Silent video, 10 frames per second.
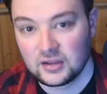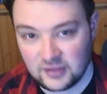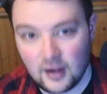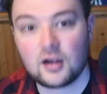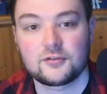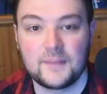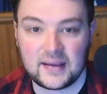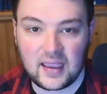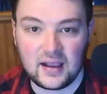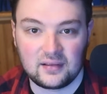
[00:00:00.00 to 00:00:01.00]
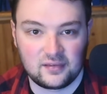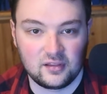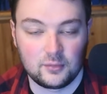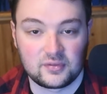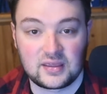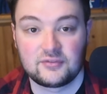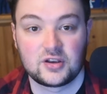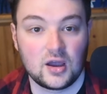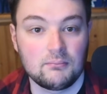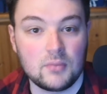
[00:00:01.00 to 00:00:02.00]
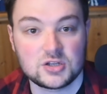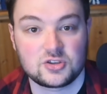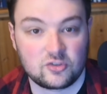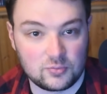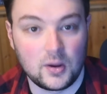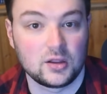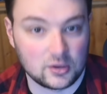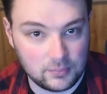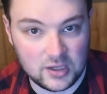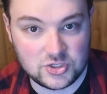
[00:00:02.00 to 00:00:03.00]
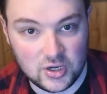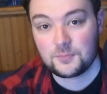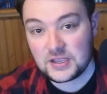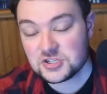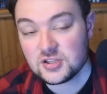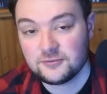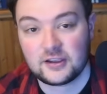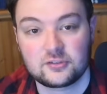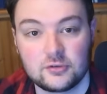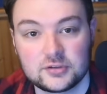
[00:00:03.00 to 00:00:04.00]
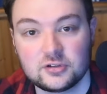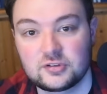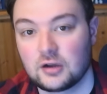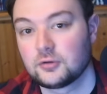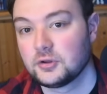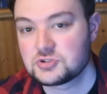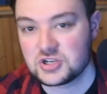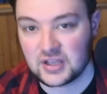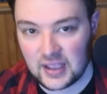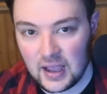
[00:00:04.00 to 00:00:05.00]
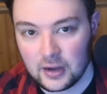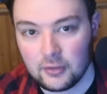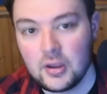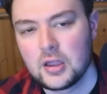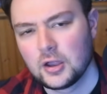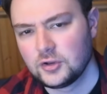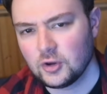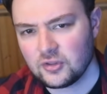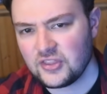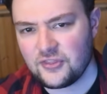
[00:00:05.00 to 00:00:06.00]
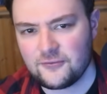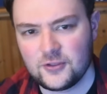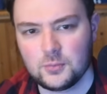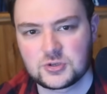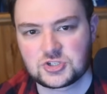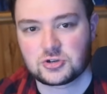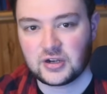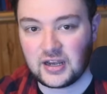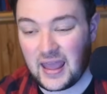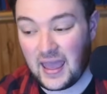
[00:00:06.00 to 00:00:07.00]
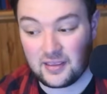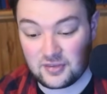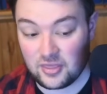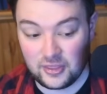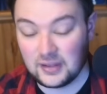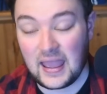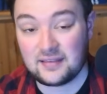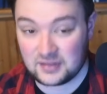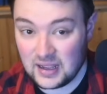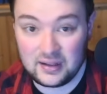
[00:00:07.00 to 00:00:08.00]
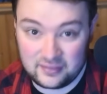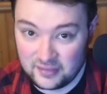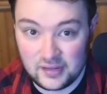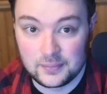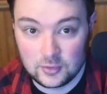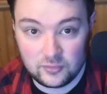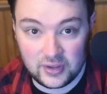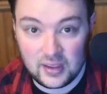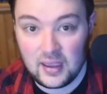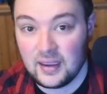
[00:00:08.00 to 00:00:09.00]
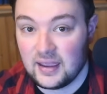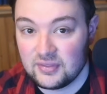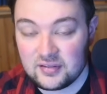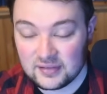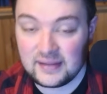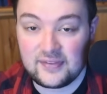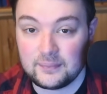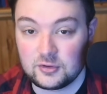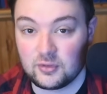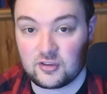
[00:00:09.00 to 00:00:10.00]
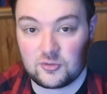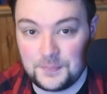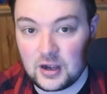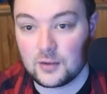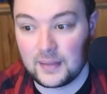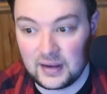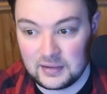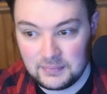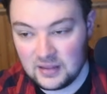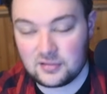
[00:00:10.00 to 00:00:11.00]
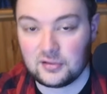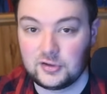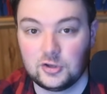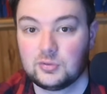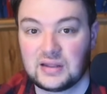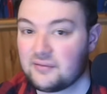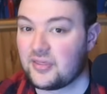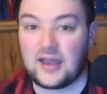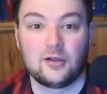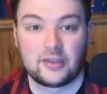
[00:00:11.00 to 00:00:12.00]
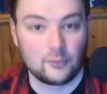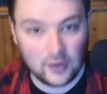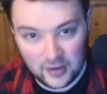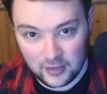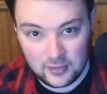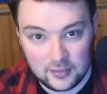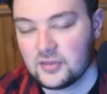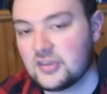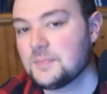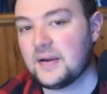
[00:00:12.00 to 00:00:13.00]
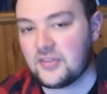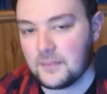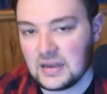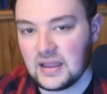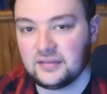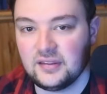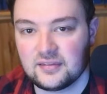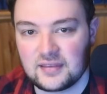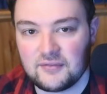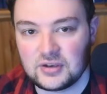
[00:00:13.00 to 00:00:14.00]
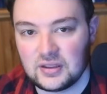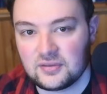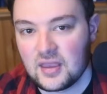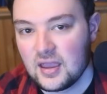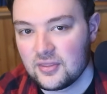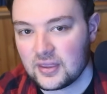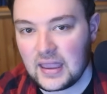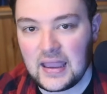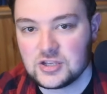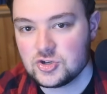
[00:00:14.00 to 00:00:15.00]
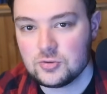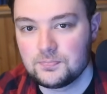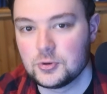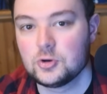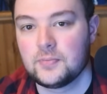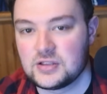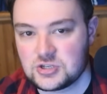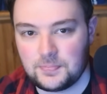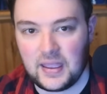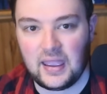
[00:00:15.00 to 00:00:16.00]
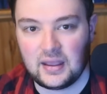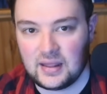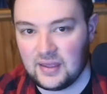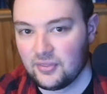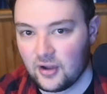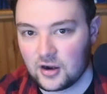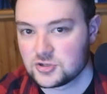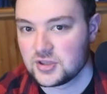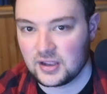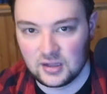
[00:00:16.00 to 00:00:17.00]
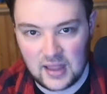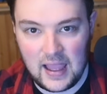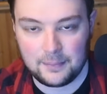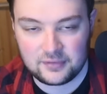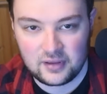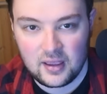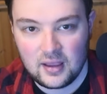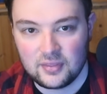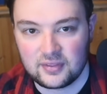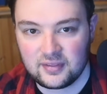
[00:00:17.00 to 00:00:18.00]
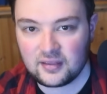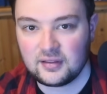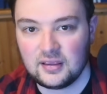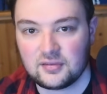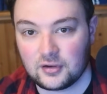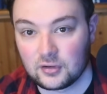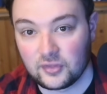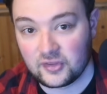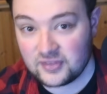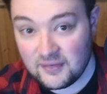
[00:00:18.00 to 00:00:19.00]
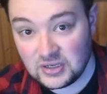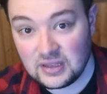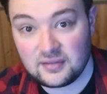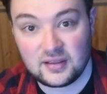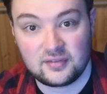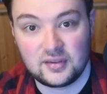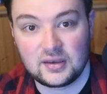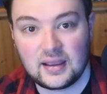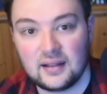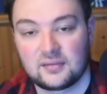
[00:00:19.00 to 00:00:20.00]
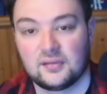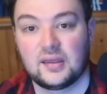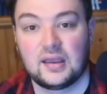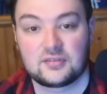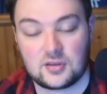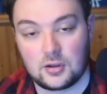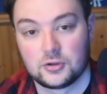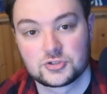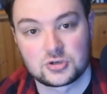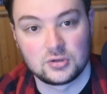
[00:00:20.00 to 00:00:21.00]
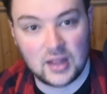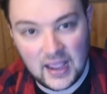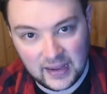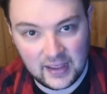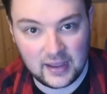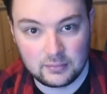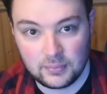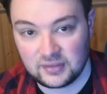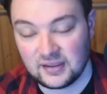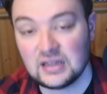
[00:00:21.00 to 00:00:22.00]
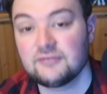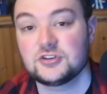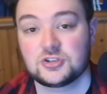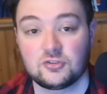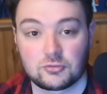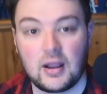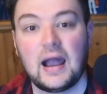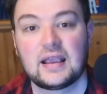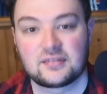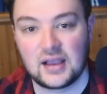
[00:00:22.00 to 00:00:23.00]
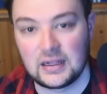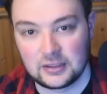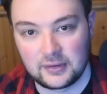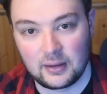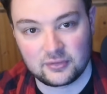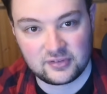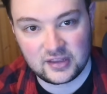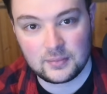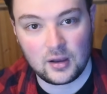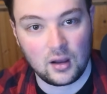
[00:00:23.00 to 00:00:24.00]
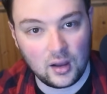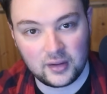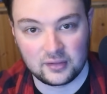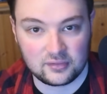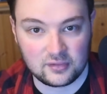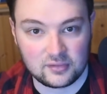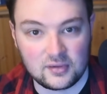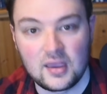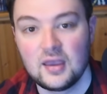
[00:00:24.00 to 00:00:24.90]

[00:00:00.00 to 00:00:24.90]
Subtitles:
Terror of Mechagodzilla was given a much smaller budget. Special effects director Teruyushi Nakano noted that the film was treated as the last Godzilla movie, and this allowed them to experiment and basically do whatever the hell they wanted. You see, by the mid-1970s, the kaiju boom in Japan had largely collapsed. The 60s and early 70s had seen Godzilla as a cultural icon, but television's rise hollowed out cinema audiences.